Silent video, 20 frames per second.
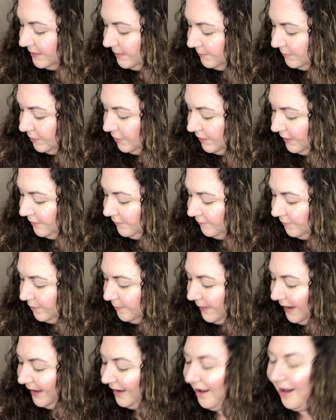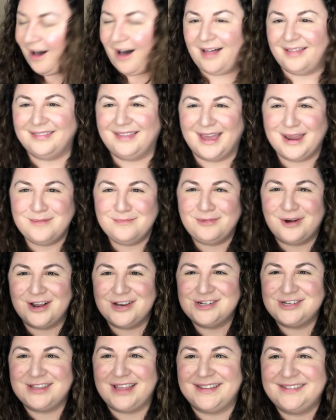I'm looking for my Hotline
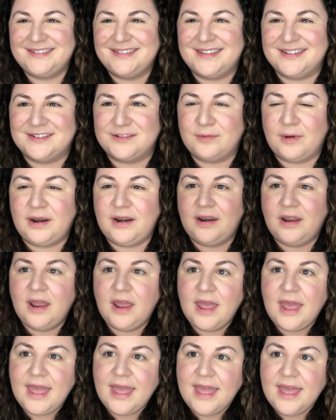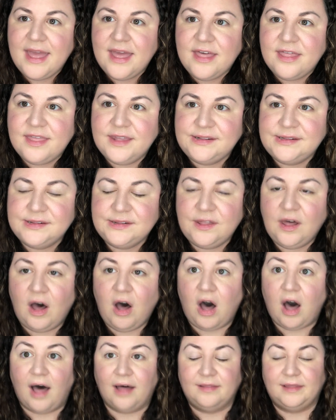brush. That's this one. This is the
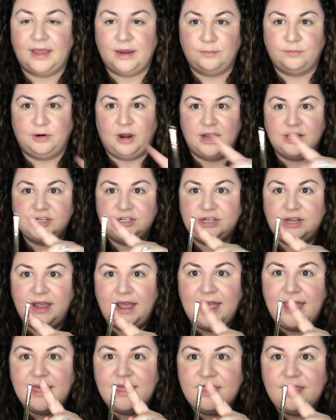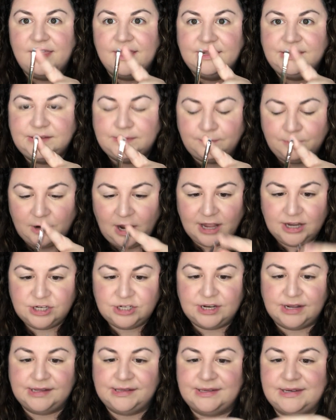Hotline brush. This
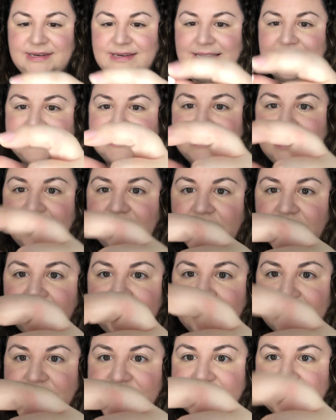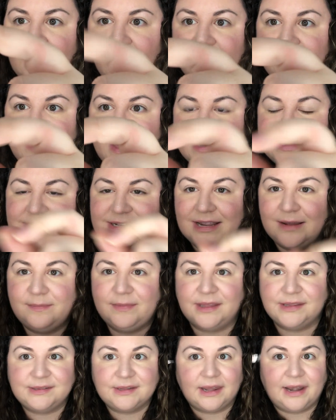brush is detailed and it's got that tip
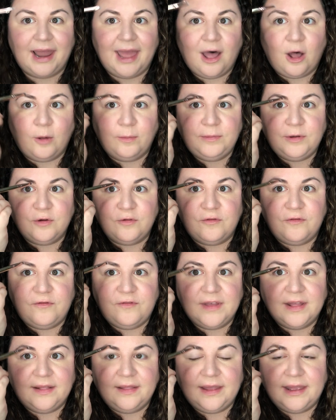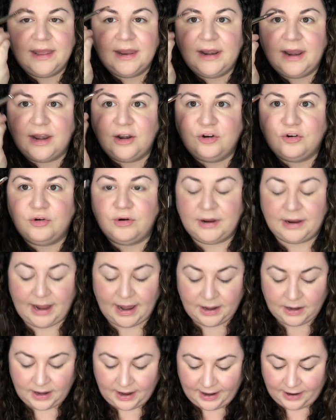that's gonna help you fill in and
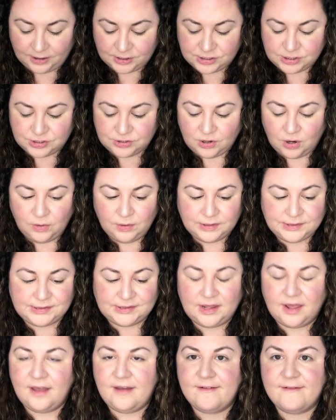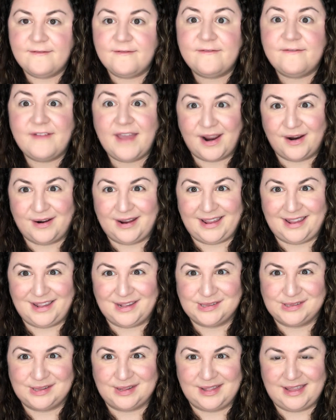create hair strokes very
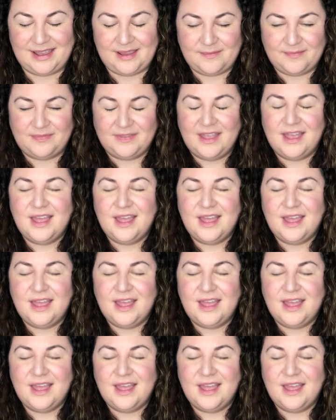easily.